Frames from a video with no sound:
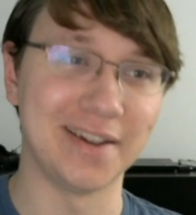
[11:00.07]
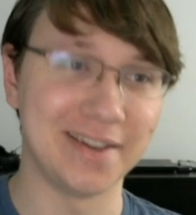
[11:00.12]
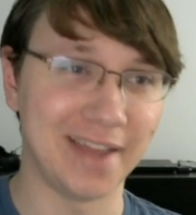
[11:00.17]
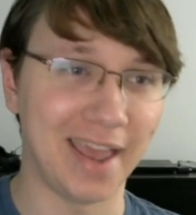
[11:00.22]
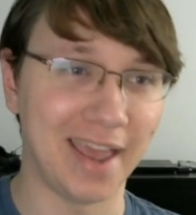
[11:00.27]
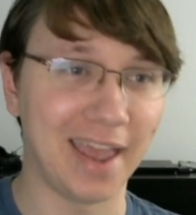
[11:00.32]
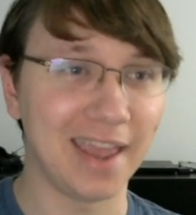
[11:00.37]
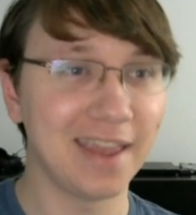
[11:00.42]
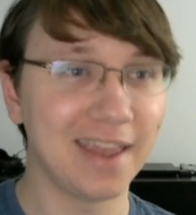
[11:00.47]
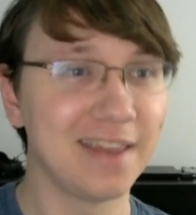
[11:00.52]

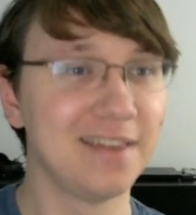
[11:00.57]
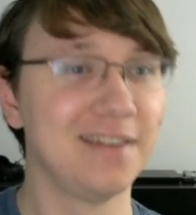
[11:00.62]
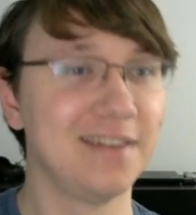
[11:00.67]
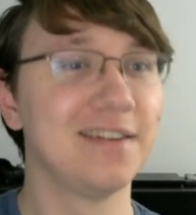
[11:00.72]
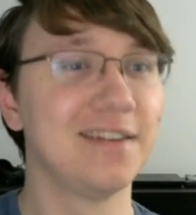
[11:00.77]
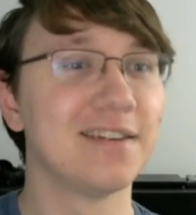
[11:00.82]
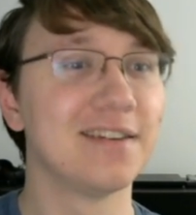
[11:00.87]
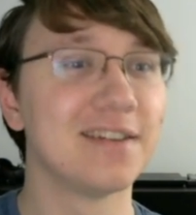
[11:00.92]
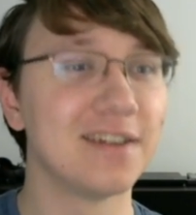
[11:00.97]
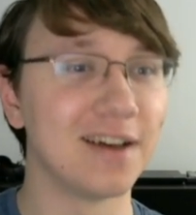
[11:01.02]
day.
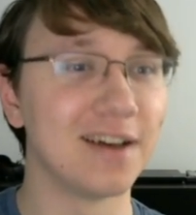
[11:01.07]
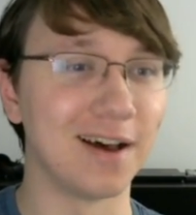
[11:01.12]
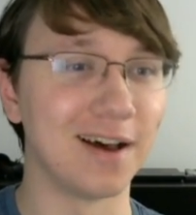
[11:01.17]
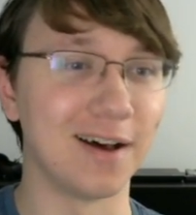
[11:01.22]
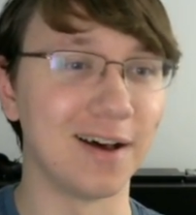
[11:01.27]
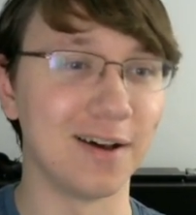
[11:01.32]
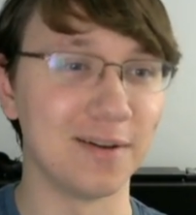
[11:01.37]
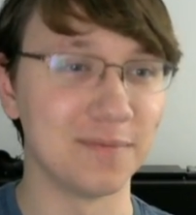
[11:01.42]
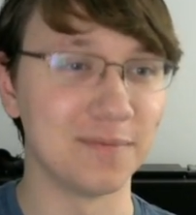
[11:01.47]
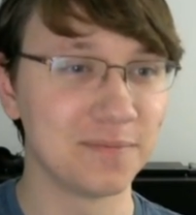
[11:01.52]

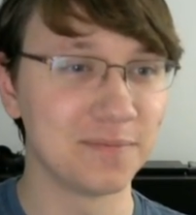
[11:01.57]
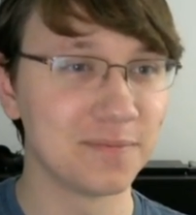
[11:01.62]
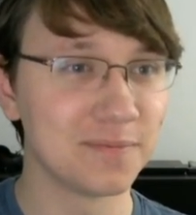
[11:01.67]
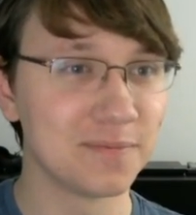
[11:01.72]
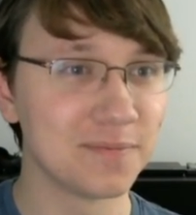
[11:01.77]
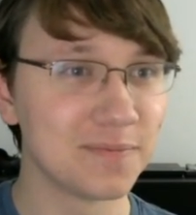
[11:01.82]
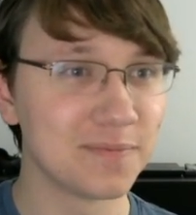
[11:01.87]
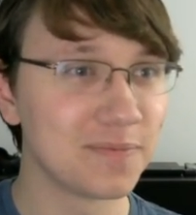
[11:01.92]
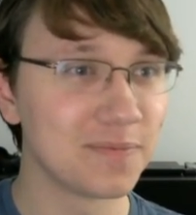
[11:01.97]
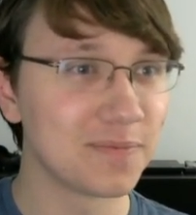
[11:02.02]

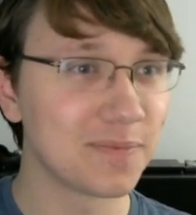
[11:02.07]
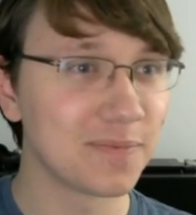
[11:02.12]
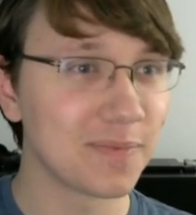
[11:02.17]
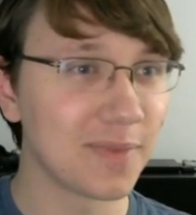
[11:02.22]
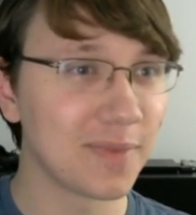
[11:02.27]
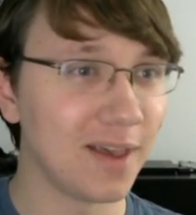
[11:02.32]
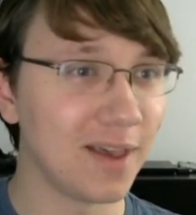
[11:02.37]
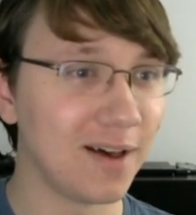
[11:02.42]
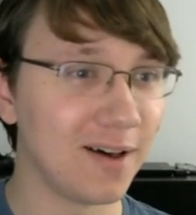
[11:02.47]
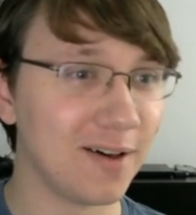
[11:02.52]

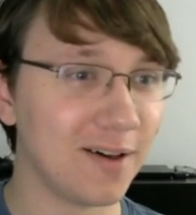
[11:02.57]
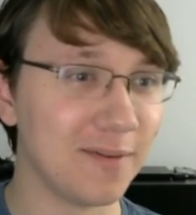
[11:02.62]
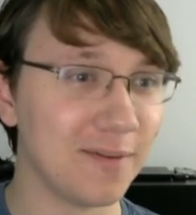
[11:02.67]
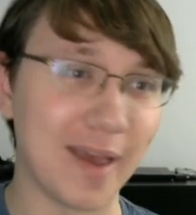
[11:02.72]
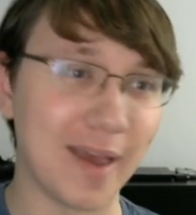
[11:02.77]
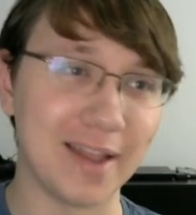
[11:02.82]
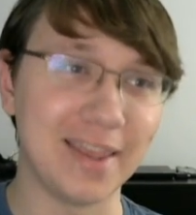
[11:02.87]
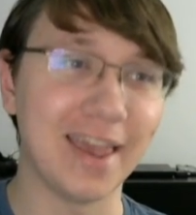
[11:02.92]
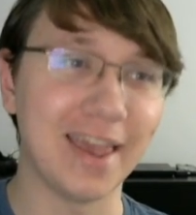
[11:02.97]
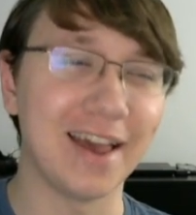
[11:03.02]
Oh
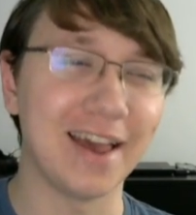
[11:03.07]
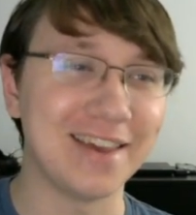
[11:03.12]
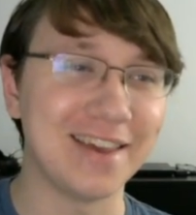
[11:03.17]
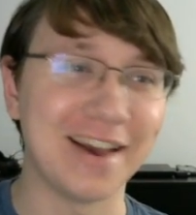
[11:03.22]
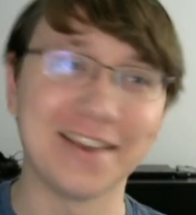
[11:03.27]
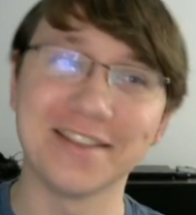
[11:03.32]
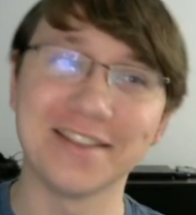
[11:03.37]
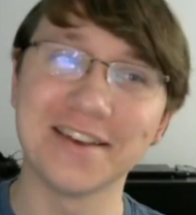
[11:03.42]
man, yeah.